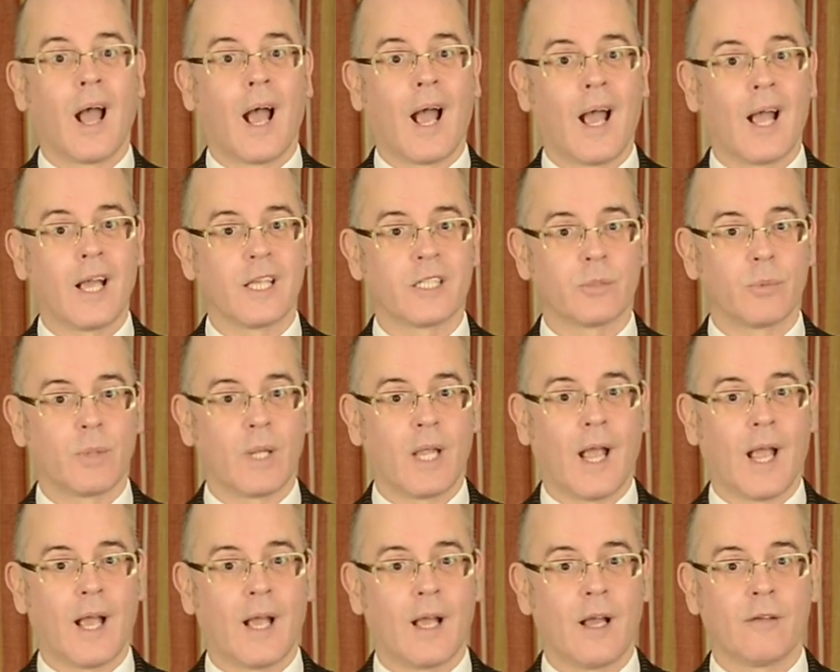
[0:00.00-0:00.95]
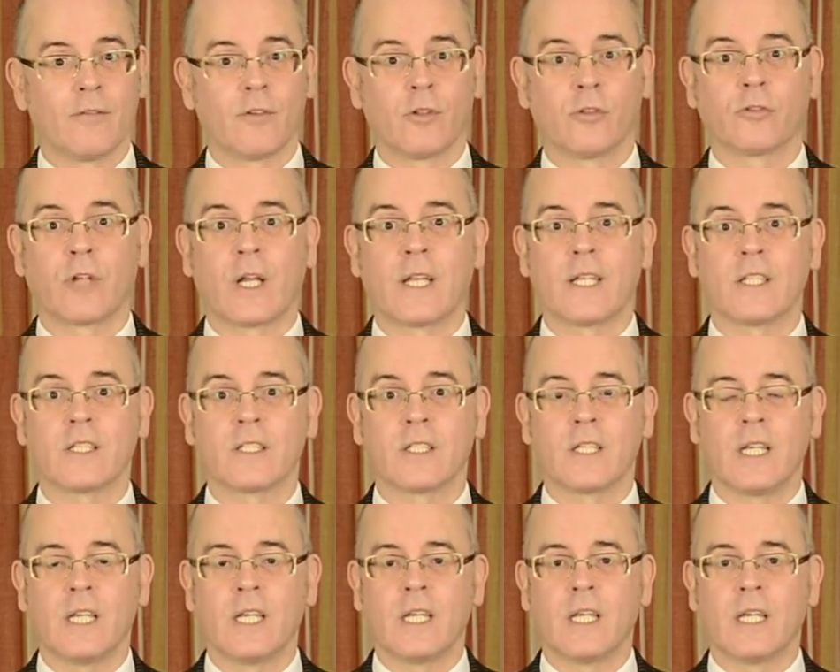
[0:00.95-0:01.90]
As we have already
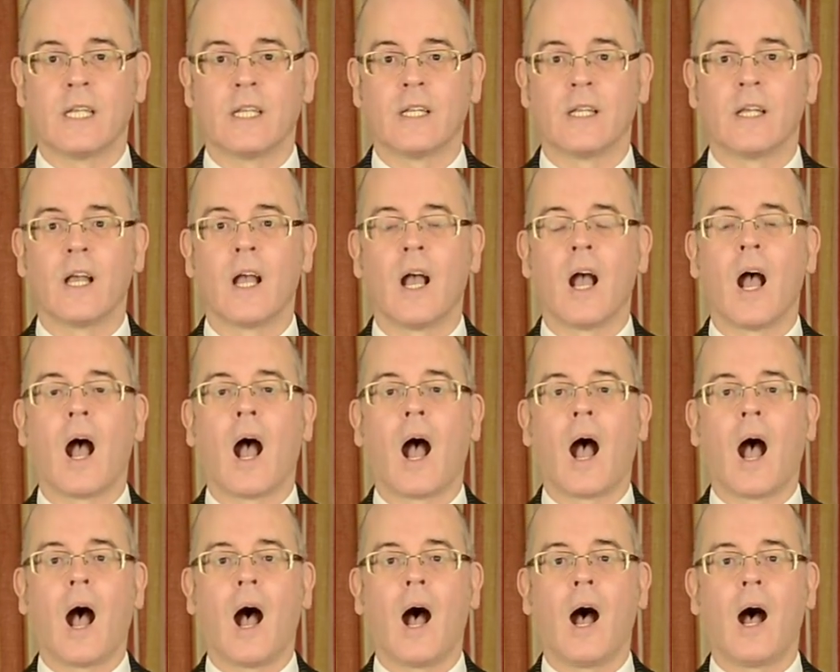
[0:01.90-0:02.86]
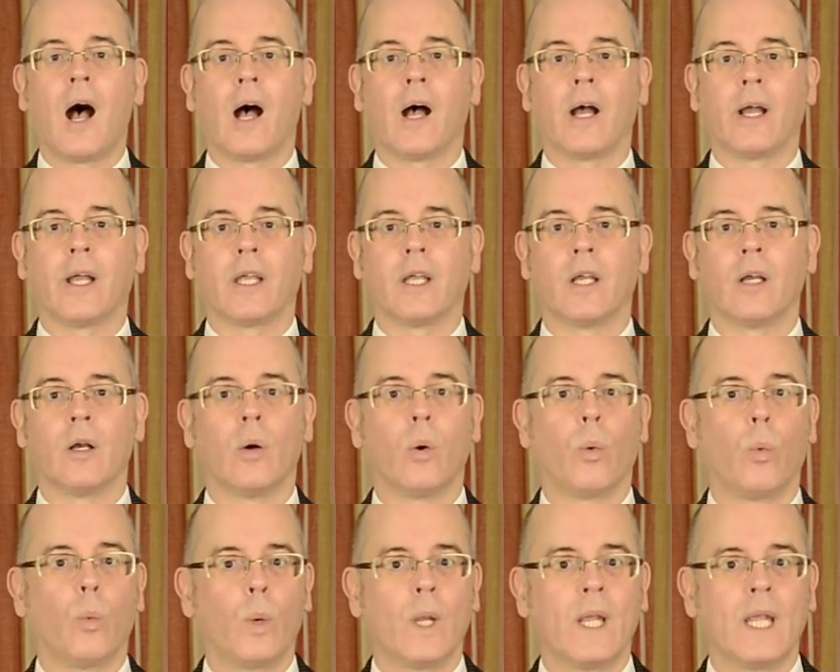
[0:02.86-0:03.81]
seen, I,
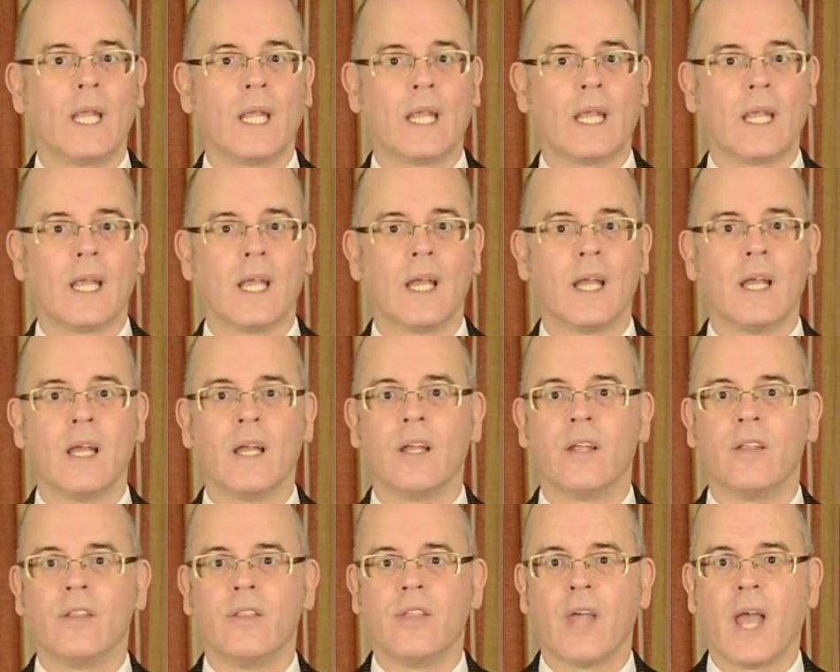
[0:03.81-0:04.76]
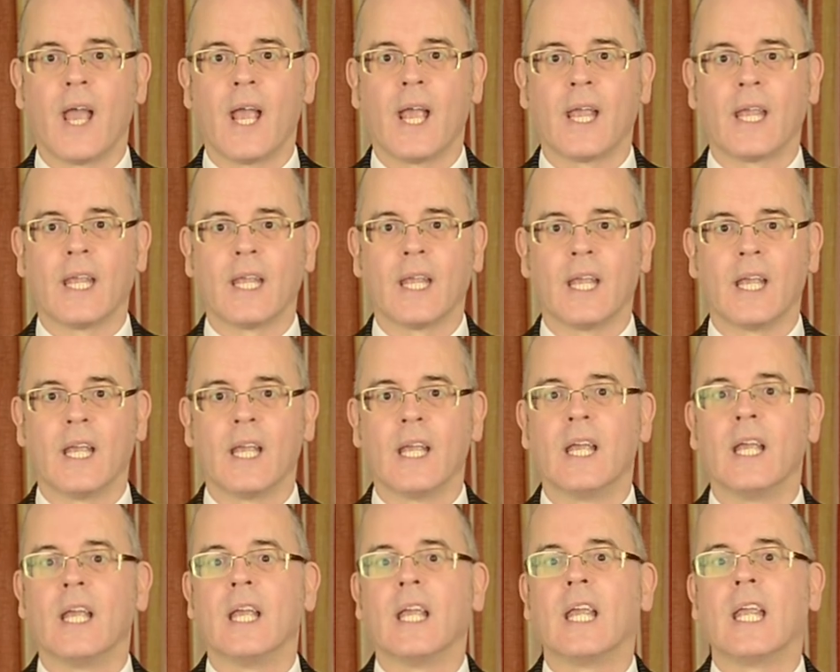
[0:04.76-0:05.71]
we, they,
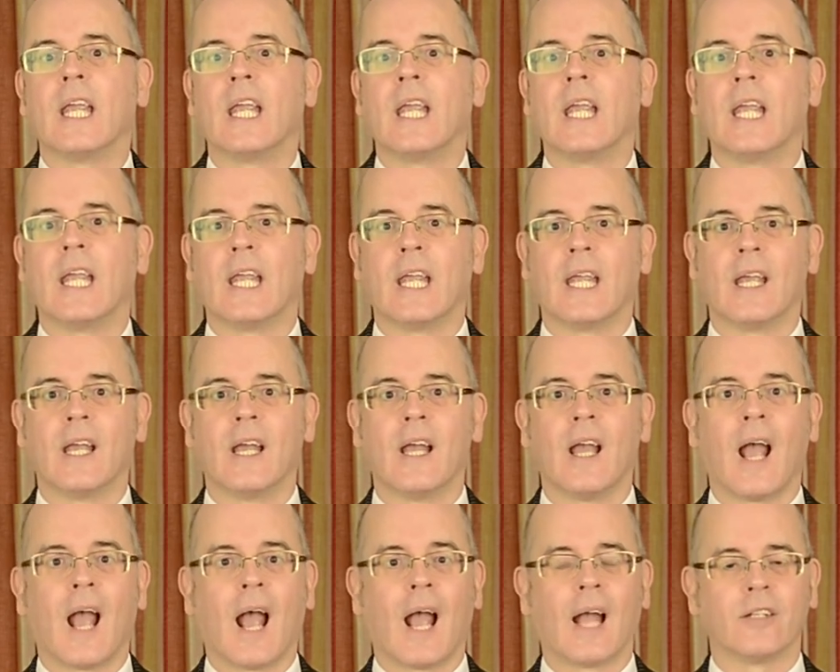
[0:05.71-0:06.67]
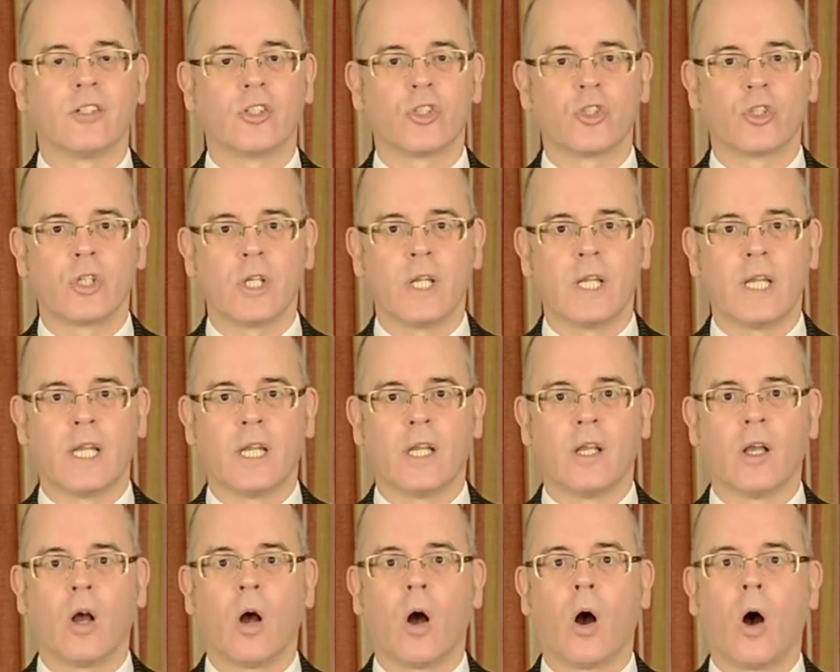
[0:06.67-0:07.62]
he, and she
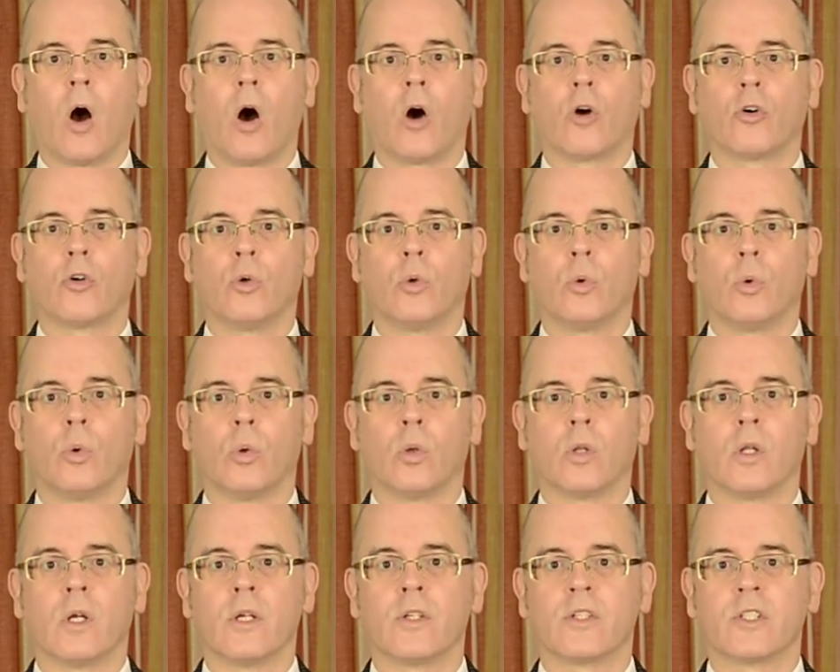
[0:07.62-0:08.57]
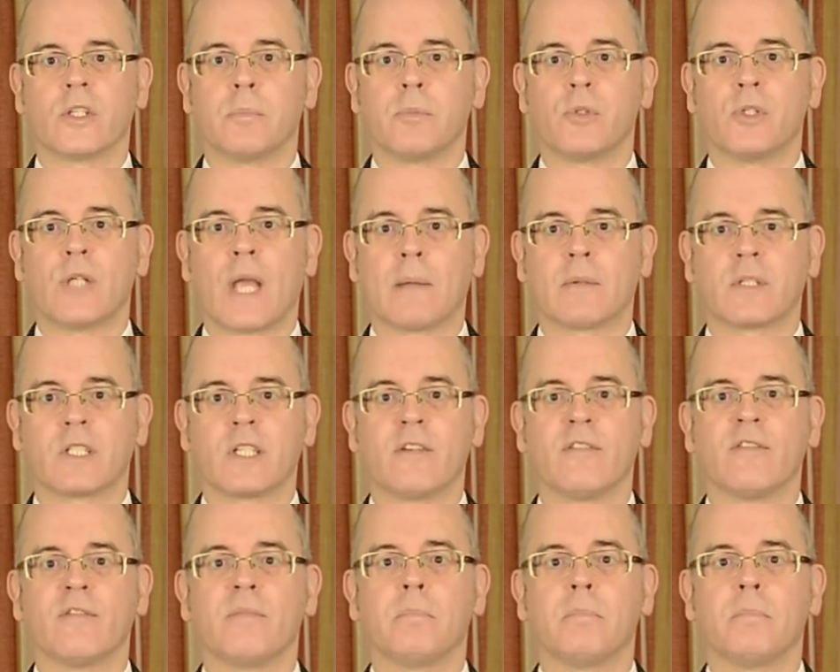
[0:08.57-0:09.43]
are all subjective